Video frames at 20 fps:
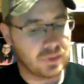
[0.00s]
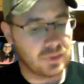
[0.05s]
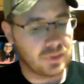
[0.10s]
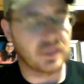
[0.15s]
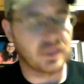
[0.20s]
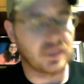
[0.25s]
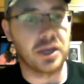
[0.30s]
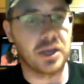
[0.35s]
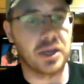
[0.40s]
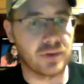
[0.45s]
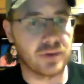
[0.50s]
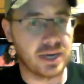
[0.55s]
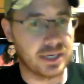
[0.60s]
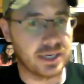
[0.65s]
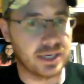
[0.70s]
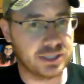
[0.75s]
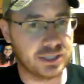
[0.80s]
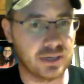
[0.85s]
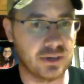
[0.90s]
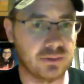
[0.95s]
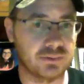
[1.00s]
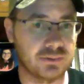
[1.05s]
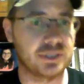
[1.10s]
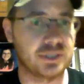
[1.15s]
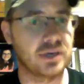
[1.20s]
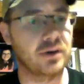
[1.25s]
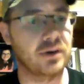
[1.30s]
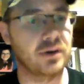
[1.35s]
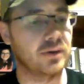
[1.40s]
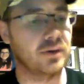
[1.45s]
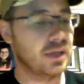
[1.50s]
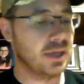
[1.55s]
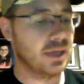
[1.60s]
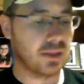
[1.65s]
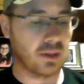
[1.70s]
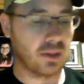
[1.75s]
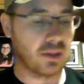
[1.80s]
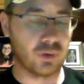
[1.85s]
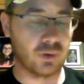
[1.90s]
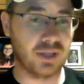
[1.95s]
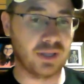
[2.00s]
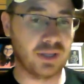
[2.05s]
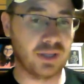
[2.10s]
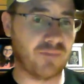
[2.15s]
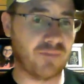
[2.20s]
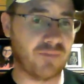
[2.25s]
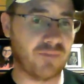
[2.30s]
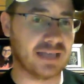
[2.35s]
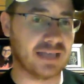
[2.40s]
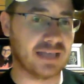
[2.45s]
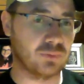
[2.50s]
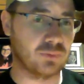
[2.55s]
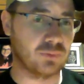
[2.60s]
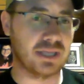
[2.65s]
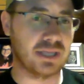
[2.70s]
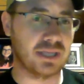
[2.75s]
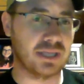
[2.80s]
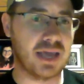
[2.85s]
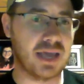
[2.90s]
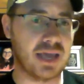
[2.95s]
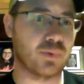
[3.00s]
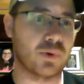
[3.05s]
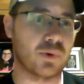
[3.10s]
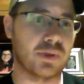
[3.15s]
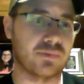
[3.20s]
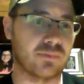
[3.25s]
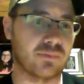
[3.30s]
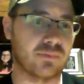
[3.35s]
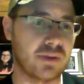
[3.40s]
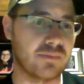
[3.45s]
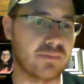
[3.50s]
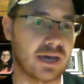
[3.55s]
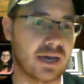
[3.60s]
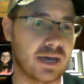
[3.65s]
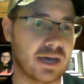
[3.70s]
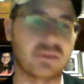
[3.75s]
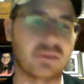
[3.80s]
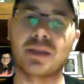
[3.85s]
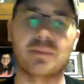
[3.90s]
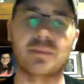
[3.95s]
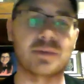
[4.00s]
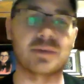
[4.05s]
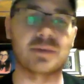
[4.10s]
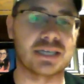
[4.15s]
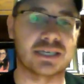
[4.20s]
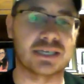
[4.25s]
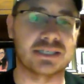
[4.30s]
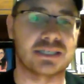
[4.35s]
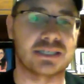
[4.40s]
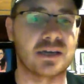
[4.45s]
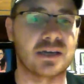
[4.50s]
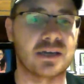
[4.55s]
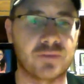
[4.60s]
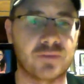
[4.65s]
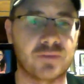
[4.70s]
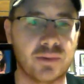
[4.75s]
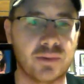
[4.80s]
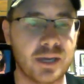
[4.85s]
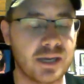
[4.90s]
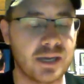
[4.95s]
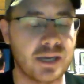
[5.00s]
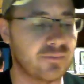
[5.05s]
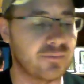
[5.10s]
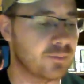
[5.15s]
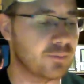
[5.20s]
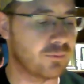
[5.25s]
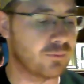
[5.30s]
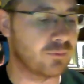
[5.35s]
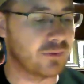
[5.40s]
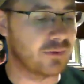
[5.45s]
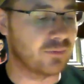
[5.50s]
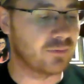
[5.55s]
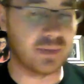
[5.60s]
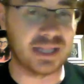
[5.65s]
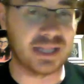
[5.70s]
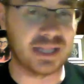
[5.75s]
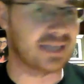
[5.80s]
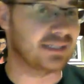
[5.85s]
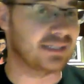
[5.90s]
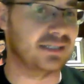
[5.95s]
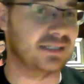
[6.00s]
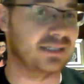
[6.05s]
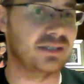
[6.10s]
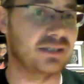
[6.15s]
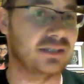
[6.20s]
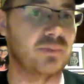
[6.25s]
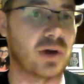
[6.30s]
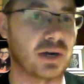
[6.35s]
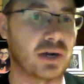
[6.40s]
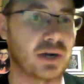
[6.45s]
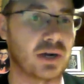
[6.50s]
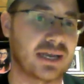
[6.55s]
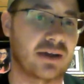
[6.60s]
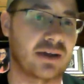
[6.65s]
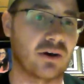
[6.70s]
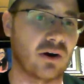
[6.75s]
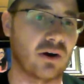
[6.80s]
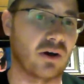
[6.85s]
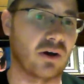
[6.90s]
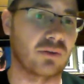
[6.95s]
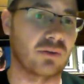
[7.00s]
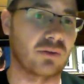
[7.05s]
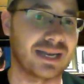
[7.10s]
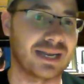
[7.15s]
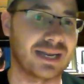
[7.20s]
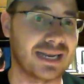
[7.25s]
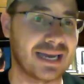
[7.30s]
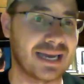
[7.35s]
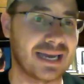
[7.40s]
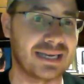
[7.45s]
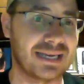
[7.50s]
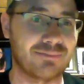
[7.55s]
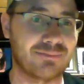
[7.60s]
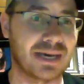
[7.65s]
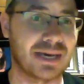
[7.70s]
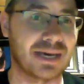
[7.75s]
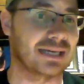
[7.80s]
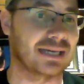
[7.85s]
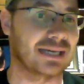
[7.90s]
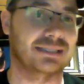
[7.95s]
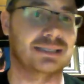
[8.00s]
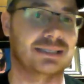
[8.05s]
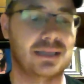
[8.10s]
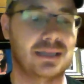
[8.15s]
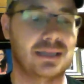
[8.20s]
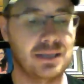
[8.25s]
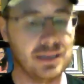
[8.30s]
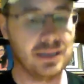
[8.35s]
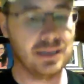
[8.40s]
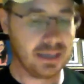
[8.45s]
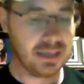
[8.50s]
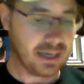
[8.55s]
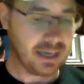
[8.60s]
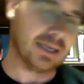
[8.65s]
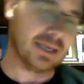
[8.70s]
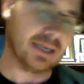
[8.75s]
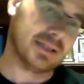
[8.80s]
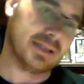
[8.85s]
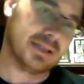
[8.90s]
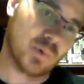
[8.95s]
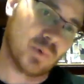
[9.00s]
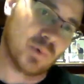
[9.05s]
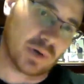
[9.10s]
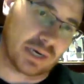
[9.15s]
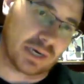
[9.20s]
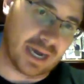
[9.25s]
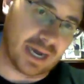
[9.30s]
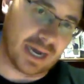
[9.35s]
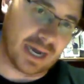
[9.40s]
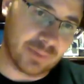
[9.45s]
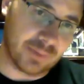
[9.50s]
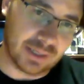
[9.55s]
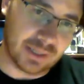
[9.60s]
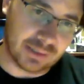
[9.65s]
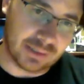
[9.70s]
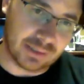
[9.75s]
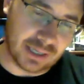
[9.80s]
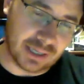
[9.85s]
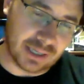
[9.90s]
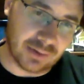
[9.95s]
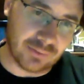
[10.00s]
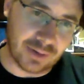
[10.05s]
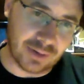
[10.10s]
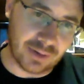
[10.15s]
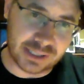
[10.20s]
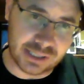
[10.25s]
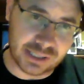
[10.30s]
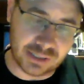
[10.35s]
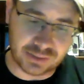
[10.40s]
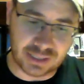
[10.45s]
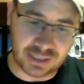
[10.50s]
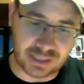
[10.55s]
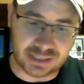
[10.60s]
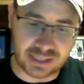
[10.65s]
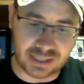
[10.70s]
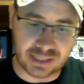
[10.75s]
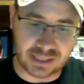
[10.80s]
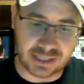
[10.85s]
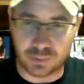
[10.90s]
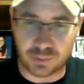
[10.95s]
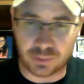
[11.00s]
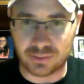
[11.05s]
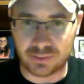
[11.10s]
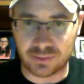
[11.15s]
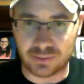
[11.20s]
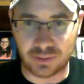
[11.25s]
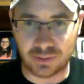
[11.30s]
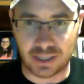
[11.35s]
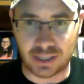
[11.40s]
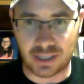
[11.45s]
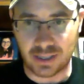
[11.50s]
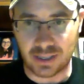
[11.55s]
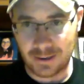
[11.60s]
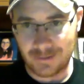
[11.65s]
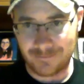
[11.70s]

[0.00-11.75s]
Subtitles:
gear ratio. So the really fast one, the 8.3 model, they must not sell very many of them or whatever, but that's marked down all the way to $90. And then the more common gear ratios like 6.3,